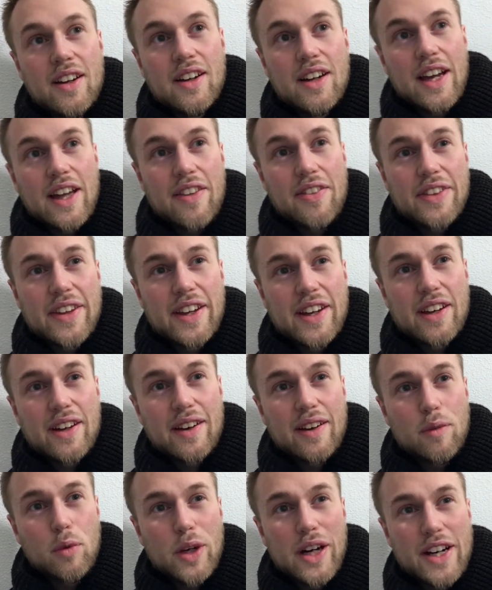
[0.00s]
And
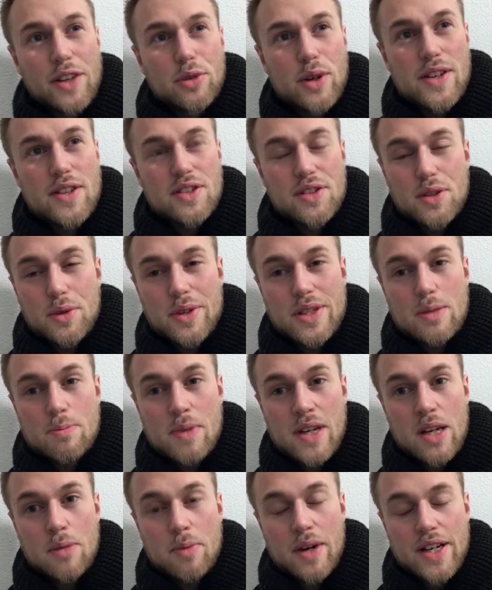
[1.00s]
what I try to do is
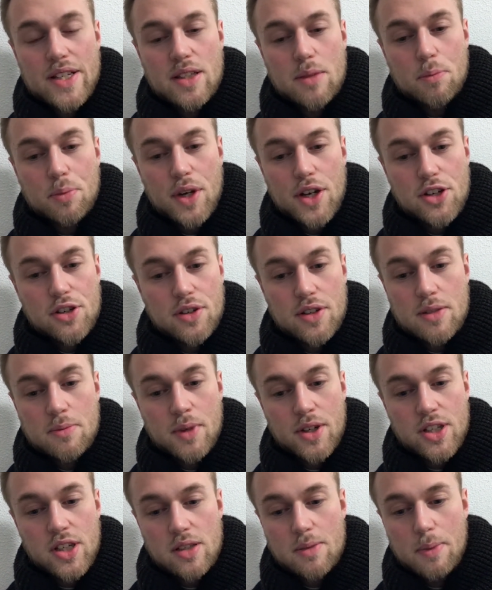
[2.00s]
minimize the pressure as
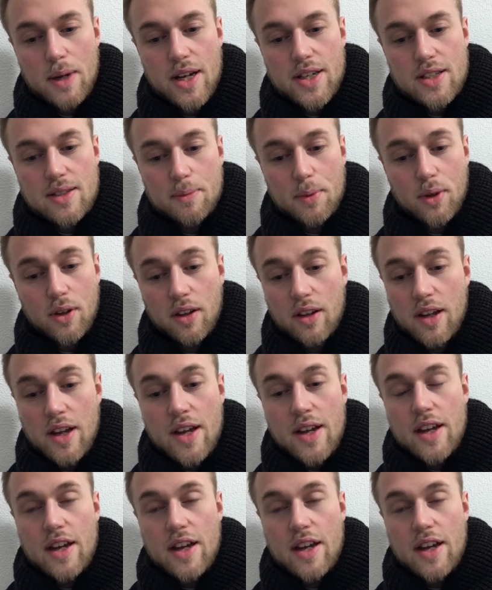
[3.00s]
much as possible.